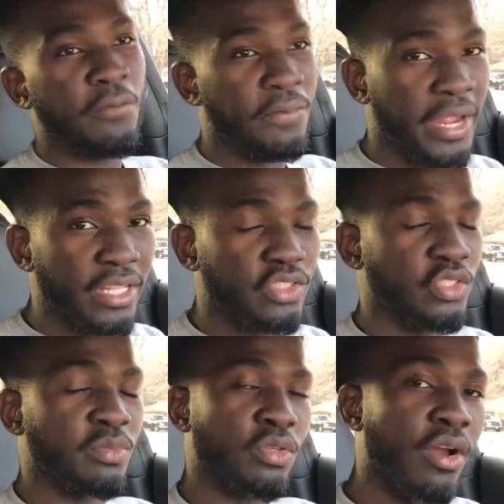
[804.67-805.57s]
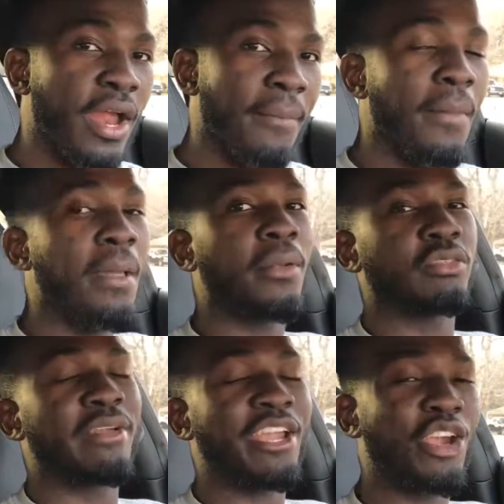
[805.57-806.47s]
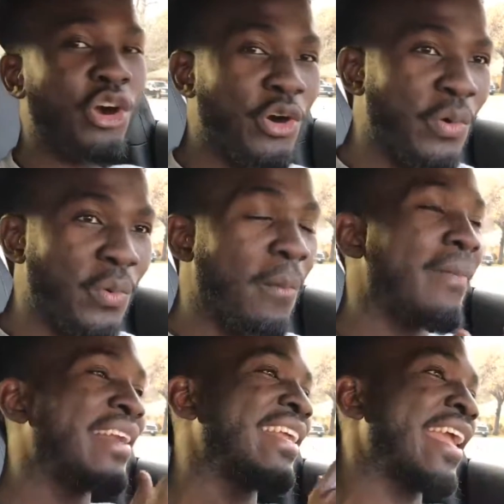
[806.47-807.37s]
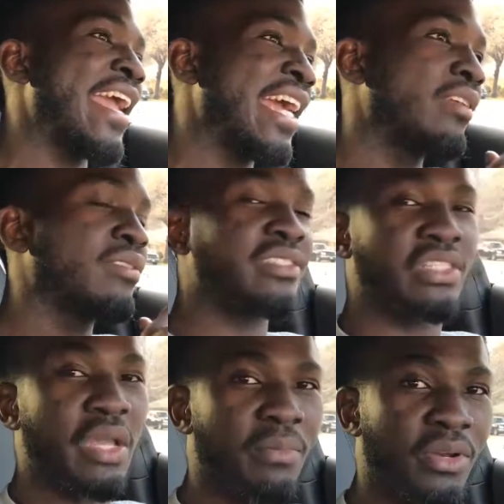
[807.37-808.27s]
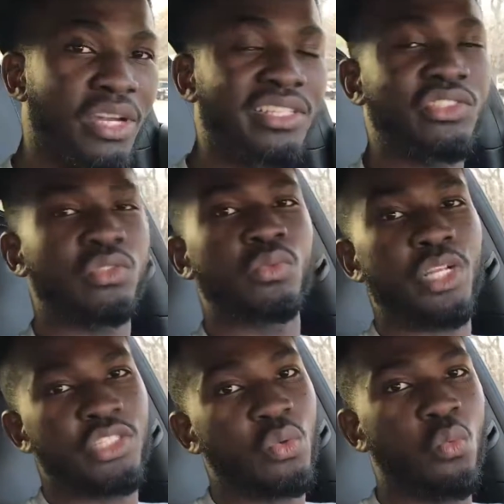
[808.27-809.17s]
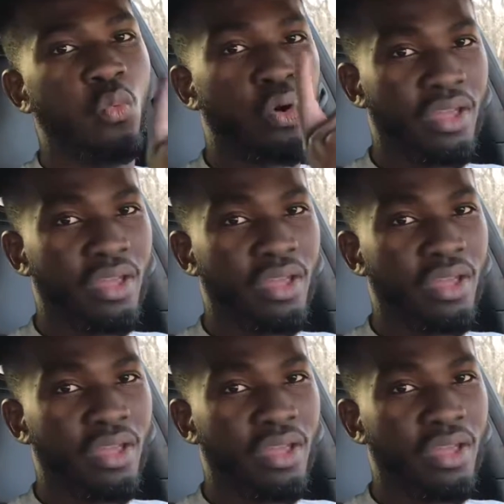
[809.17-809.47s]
don't forget to subscribe, because my goal by the end of December is to reach